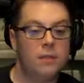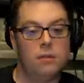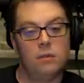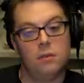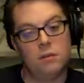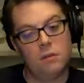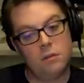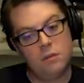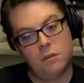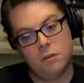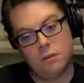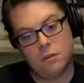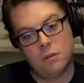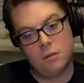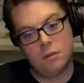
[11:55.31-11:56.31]

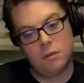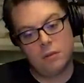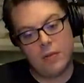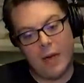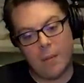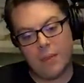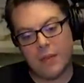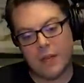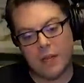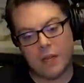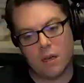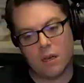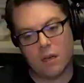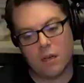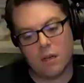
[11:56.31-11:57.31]
Mm, I'm
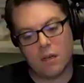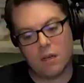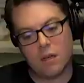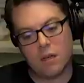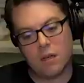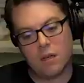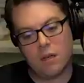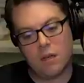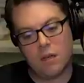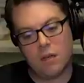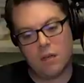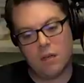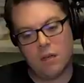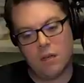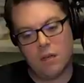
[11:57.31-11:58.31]
thinking
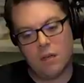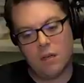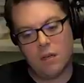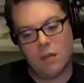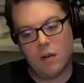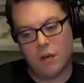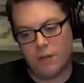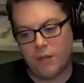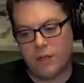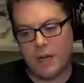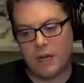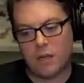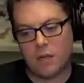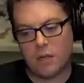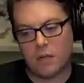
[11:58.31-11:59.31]

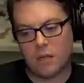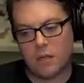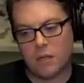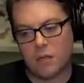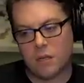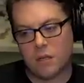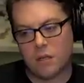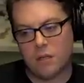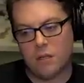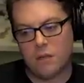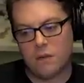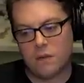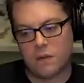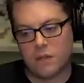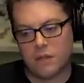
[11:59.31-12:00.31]
Undertaker
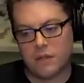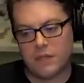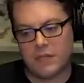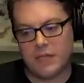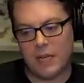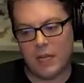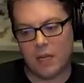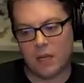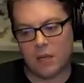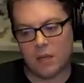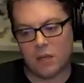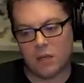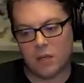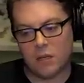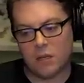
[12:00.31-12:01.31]
versus Sting,
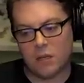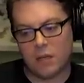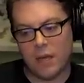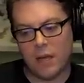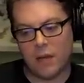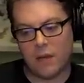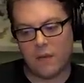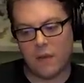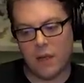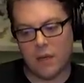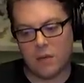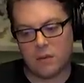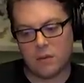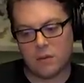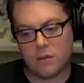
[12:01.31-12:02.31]
Hell in a Cell.